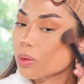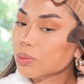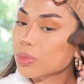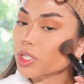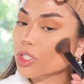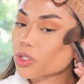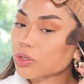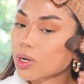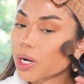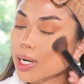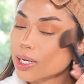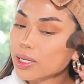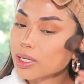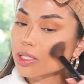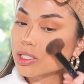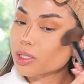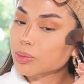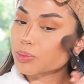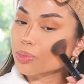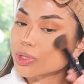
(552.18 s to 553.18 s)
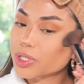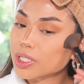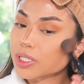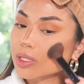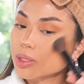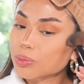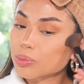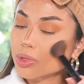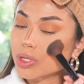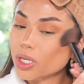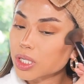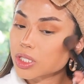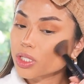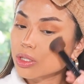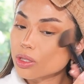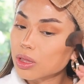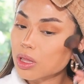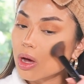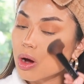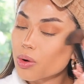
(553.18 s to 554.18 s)
but try not to bring the
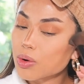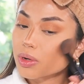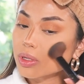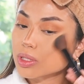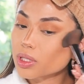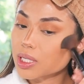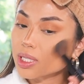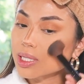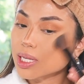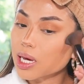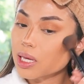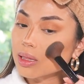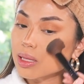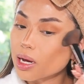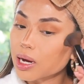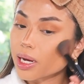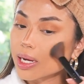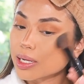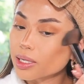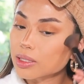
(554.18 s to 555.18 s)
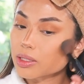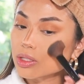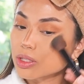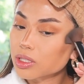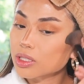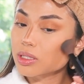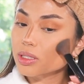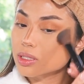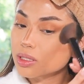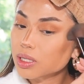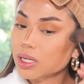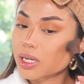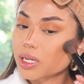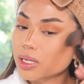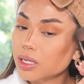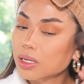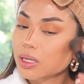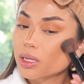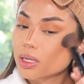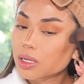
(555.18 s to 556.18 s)
brush lower than that line.
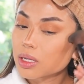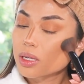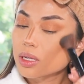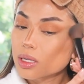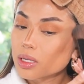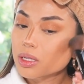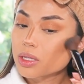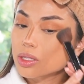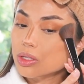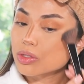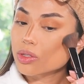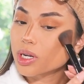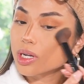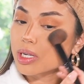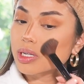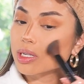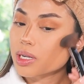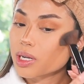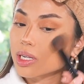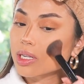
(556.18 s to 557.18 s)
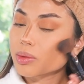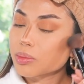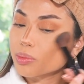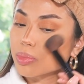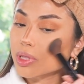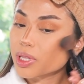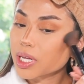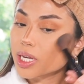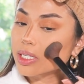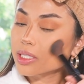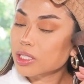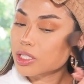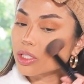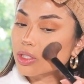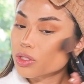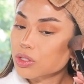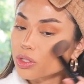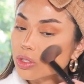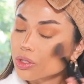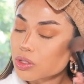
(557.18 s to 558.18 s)
Instead, try to kind of blend
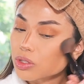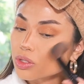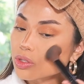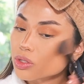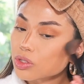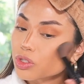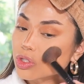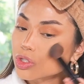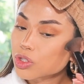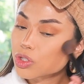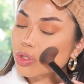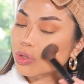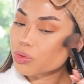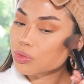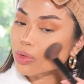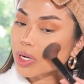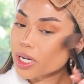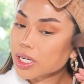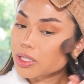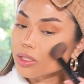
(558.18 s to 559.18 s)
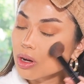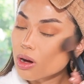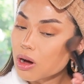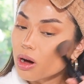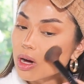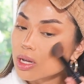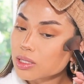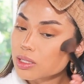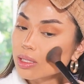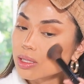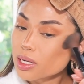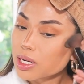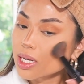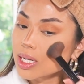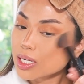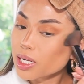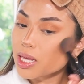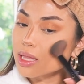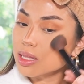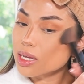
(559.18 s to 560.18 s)
it straight on the
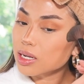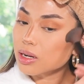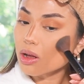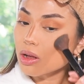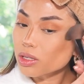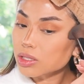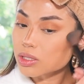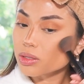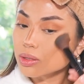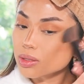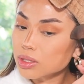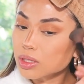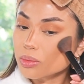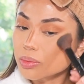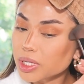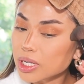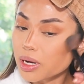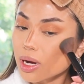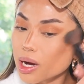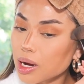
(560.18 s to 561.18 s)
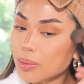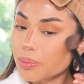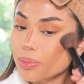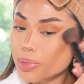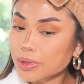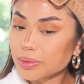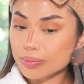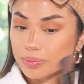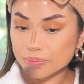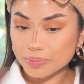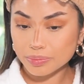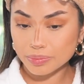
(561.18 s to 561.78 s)
line and then also a little bit up.